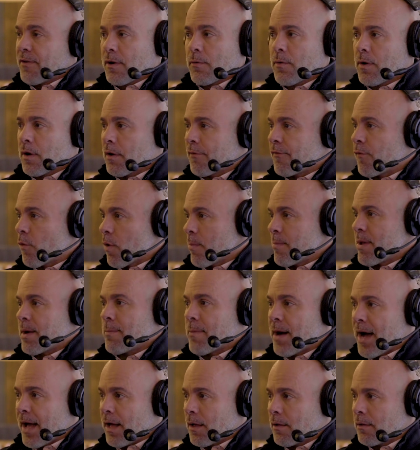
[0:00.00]
they're running a four minute
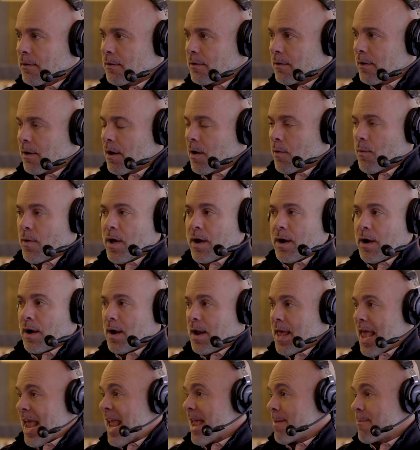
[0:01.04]
mile or
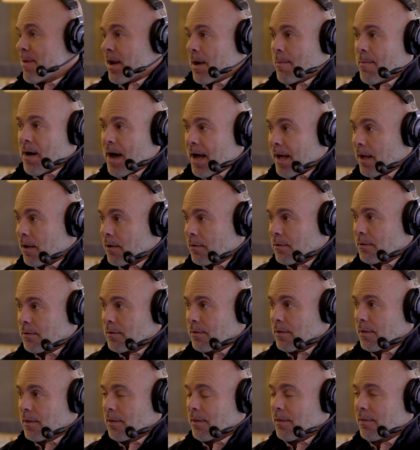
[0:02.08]
running an eight minute mile.
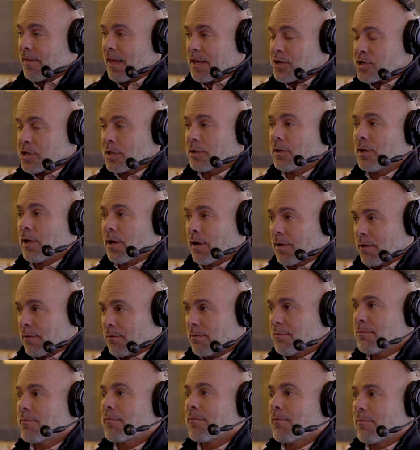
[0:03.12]
They should look
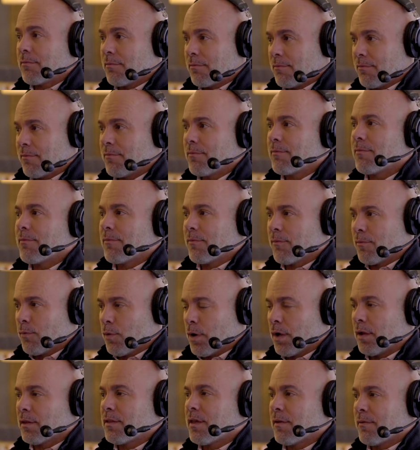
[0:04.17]

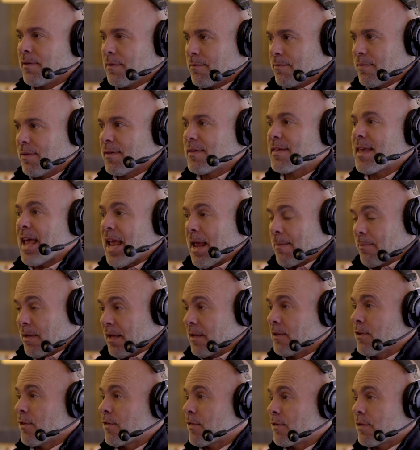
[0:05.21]
relatively the same,
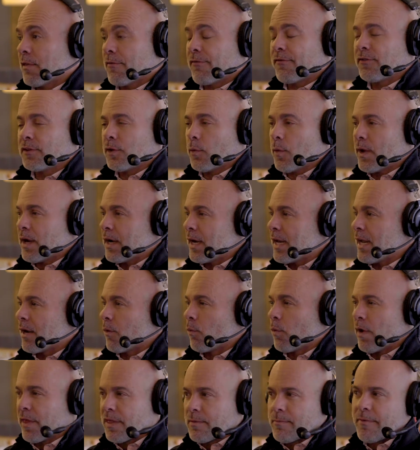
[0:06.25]
like just the fluidity
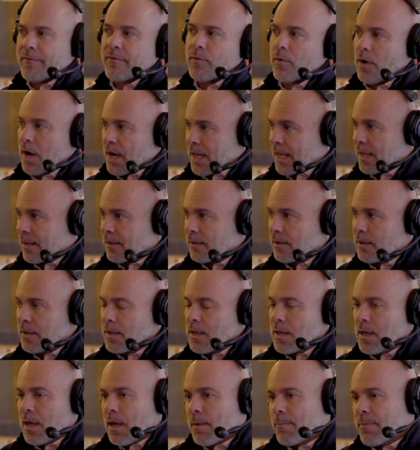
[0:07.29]
and rhythm of running. Mm.
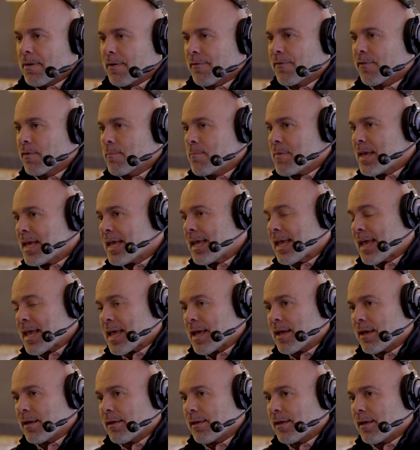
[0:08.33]
But for
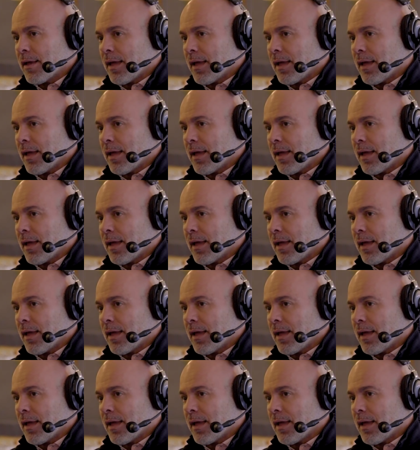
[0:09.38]
me.